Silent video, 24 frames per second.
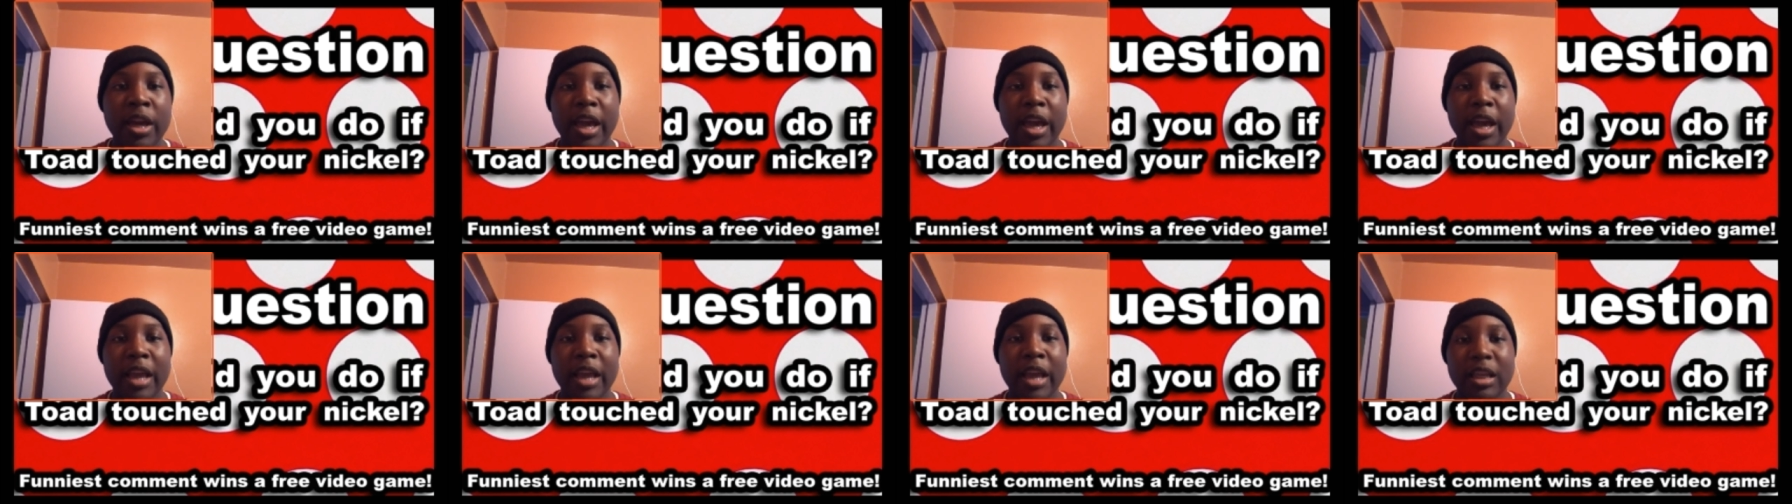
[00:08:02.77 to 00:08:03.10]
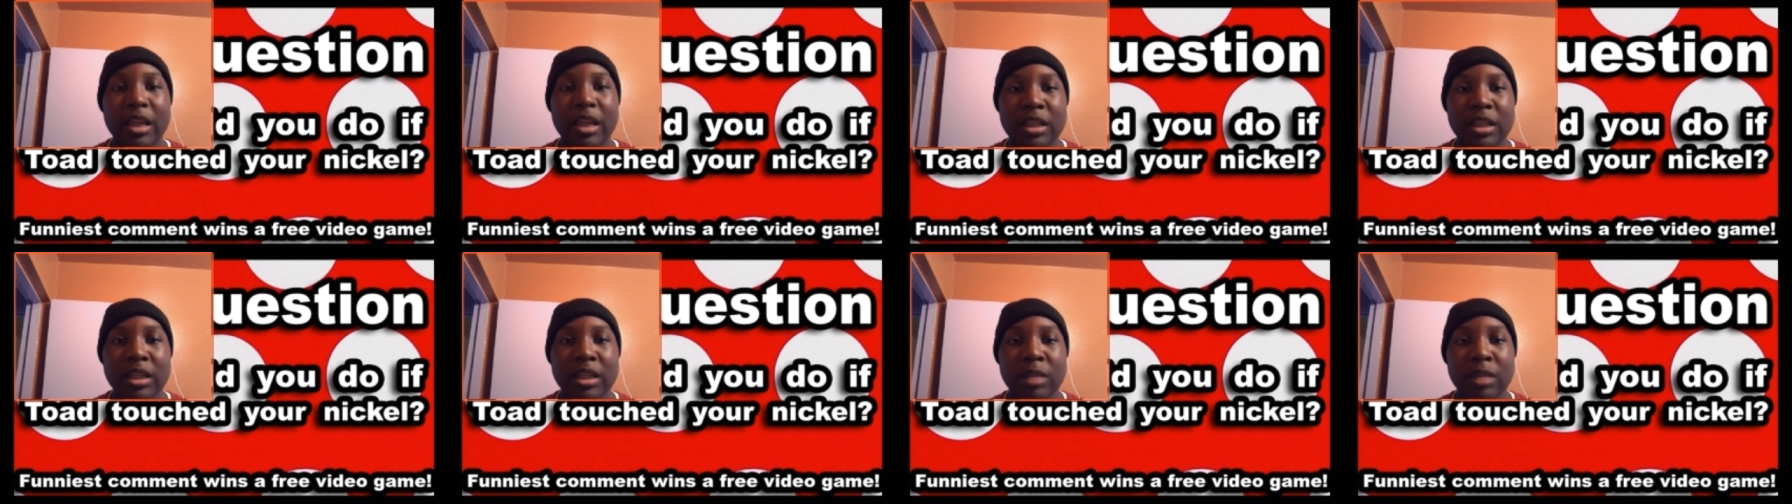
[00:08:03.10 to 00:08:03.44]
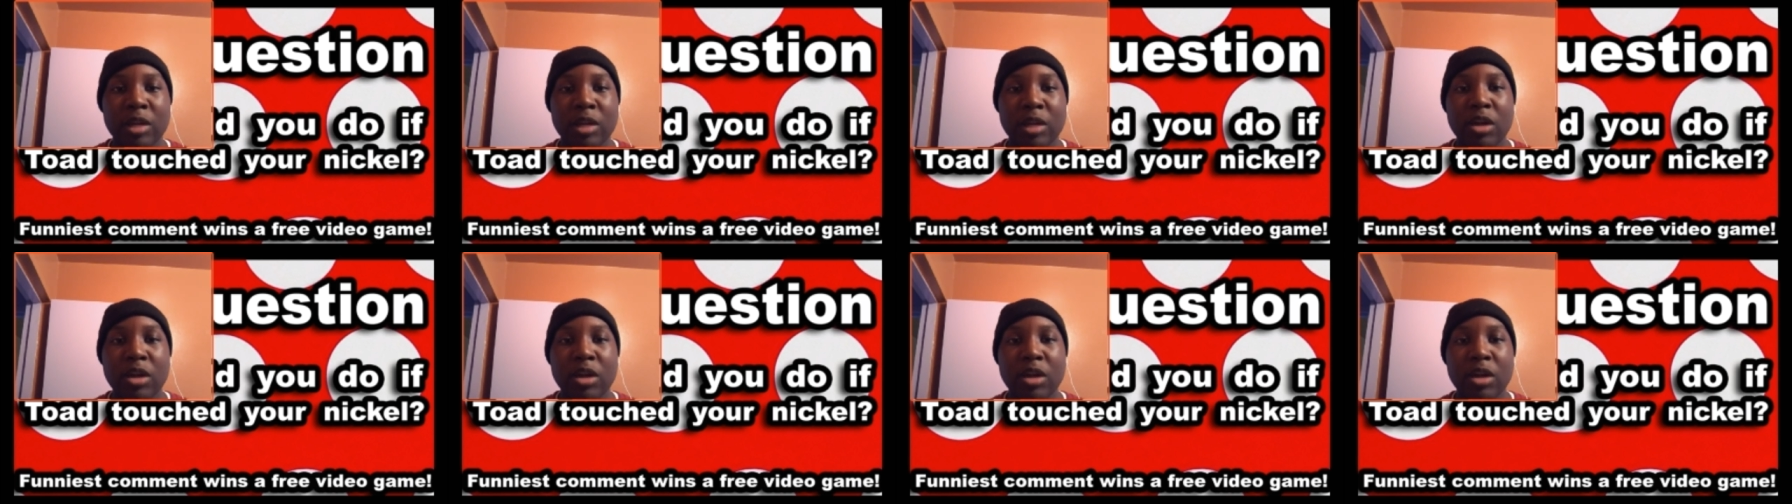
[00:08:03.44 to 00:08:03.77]
And at the same
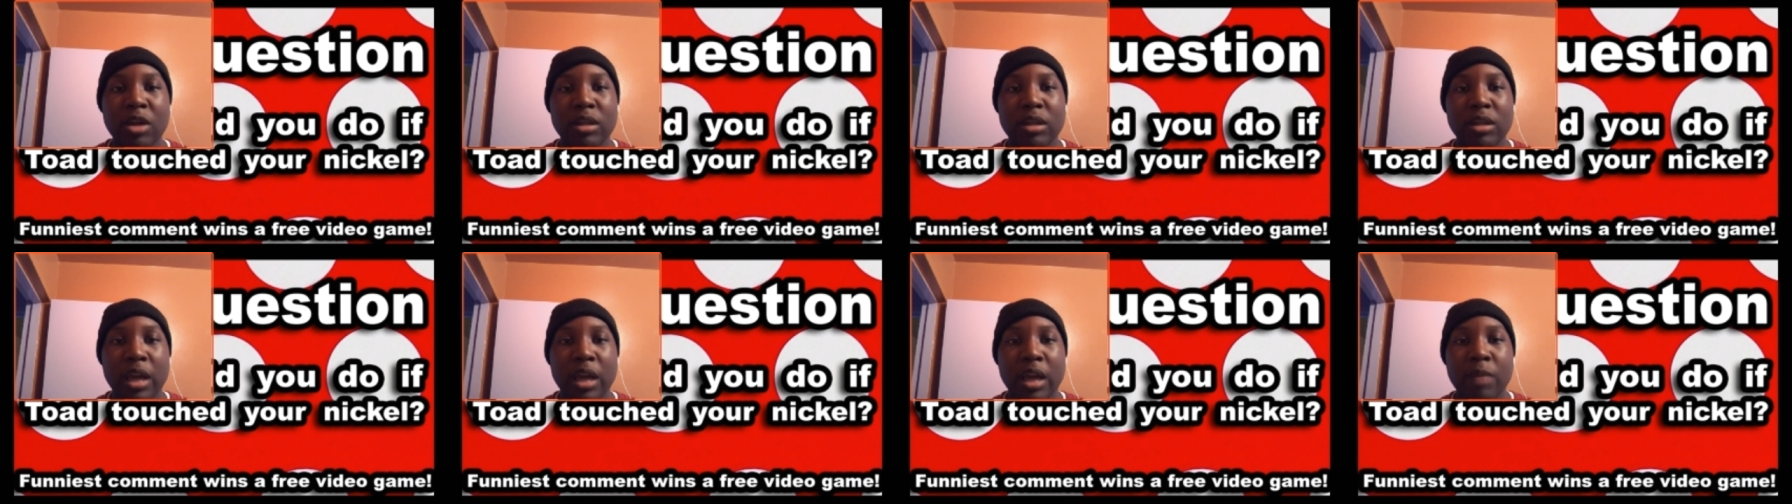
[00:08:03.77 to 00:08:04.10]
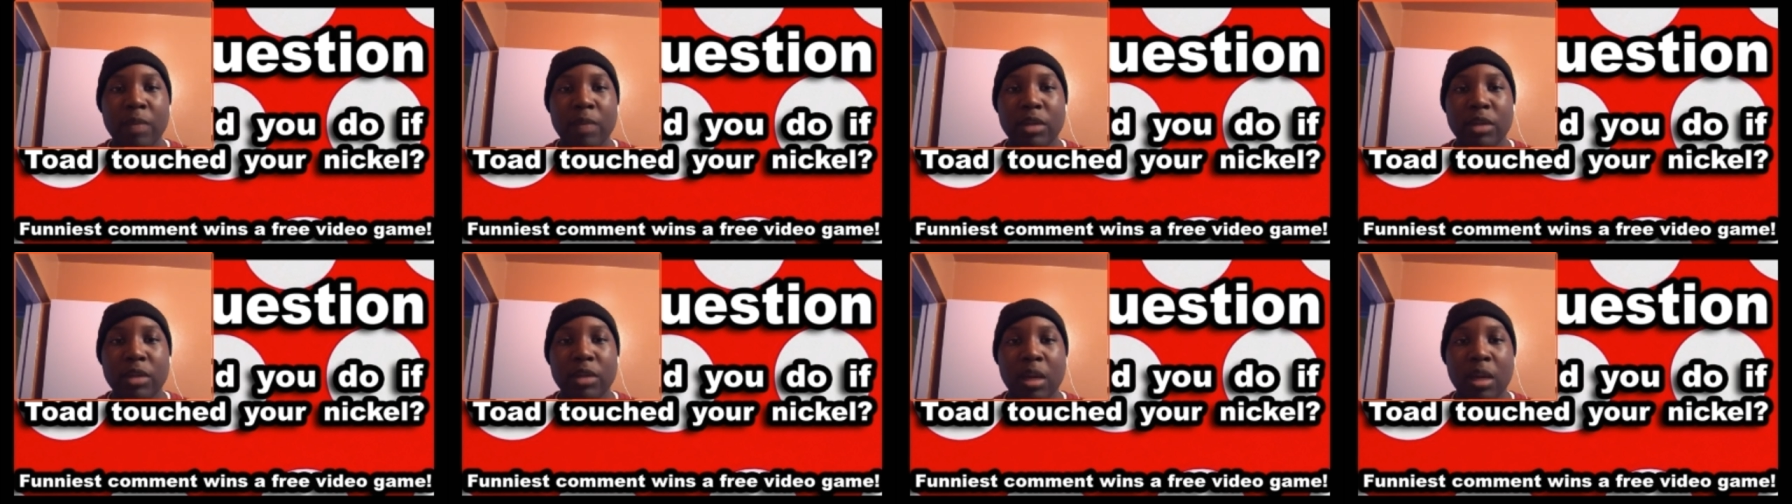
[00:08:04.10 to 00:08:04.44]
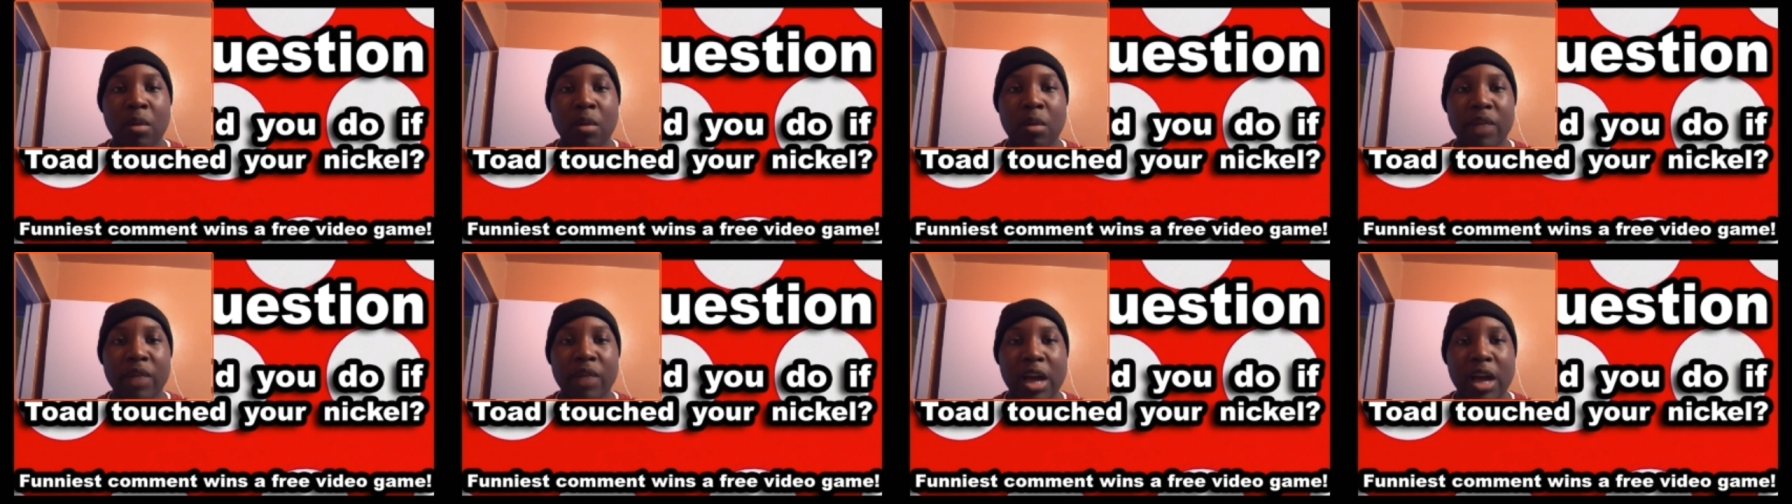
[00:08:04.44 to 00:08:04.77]
time, you guys are able to hear
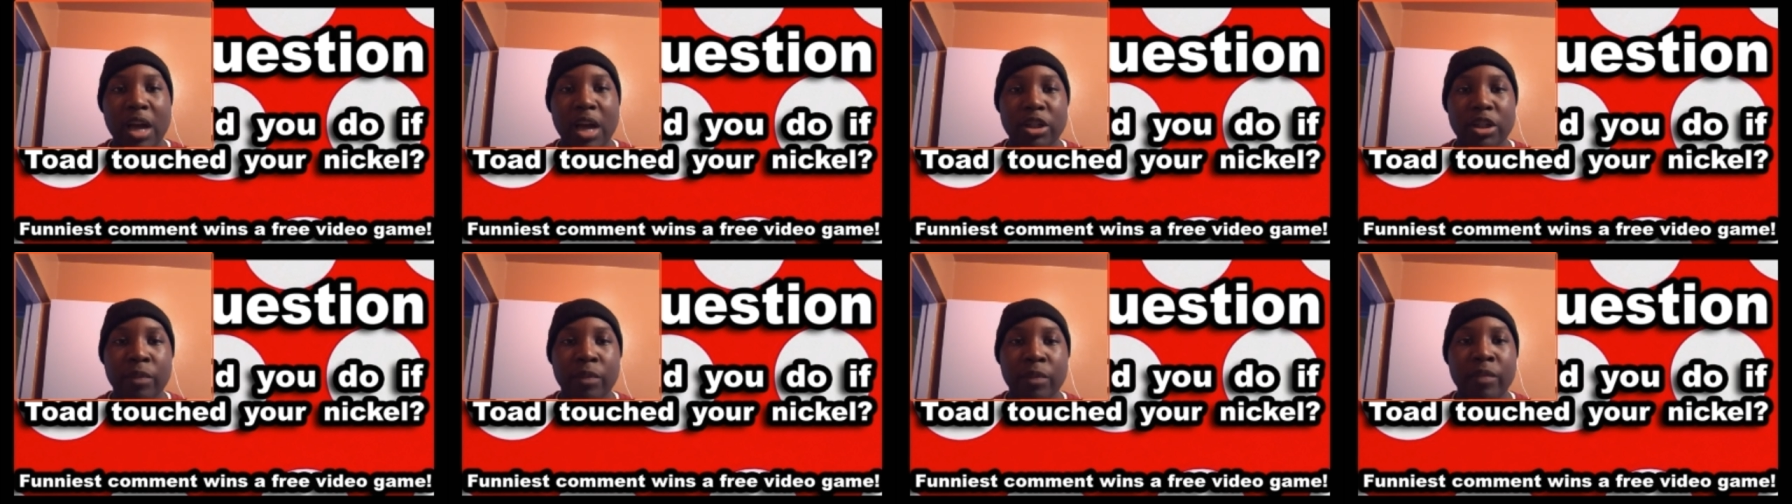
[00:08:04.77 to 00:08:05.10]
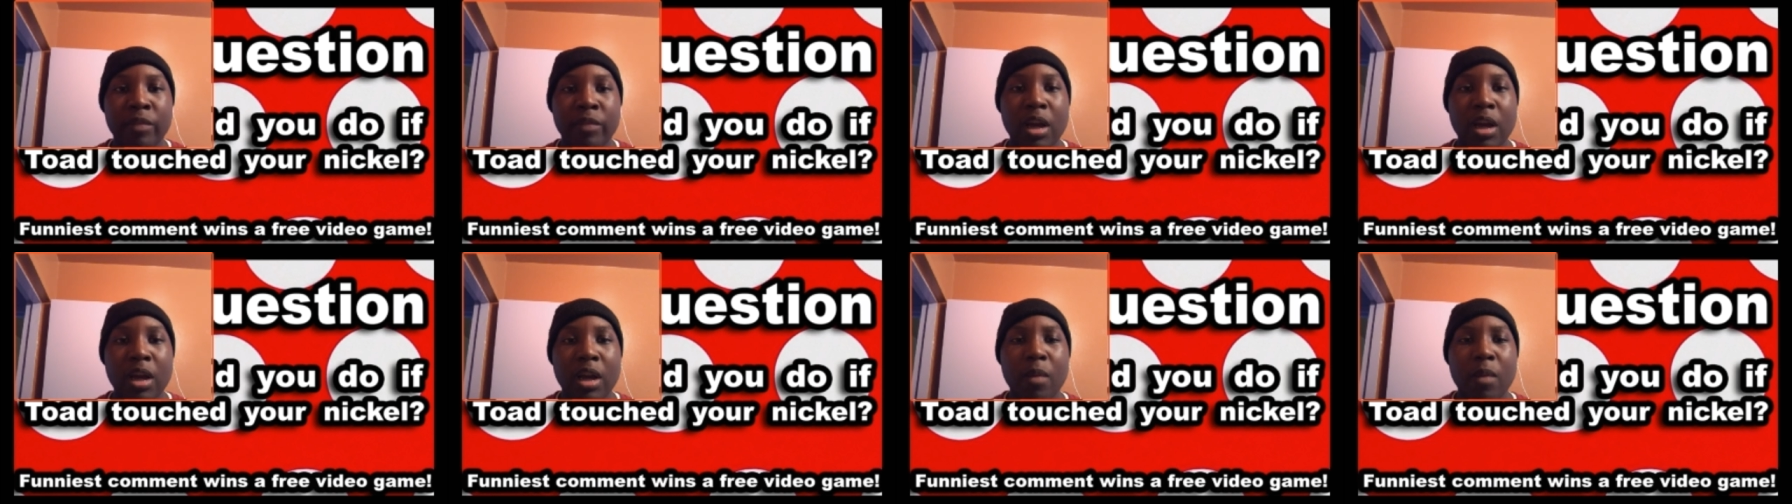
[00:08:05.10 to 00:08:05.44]
my reaction.